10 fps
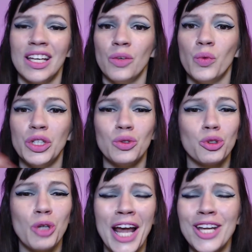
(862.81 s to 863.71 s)
When you
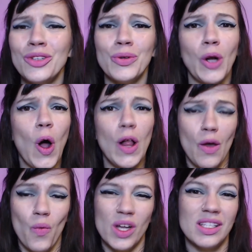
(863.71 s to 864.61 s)
try to do it all at
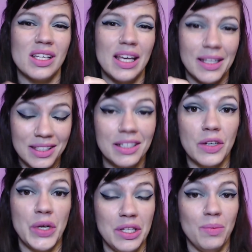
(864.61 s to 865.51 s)
once, it's
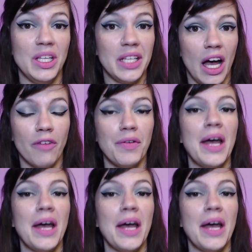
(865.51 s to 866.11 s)
going to be tough.